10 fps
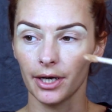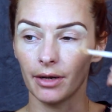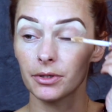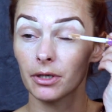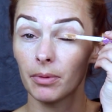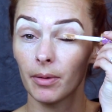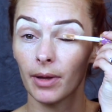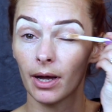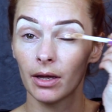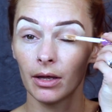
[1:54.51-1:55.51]
And I'm just going to pop
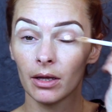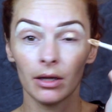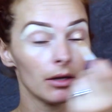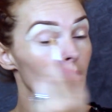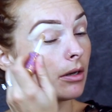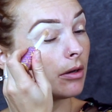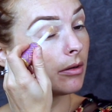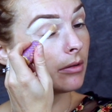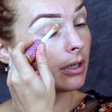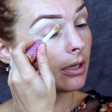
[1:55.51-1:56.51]
that
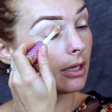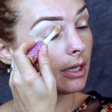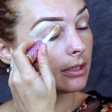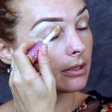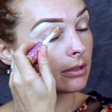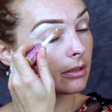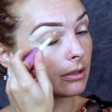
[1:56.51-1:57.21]
on the eyelids,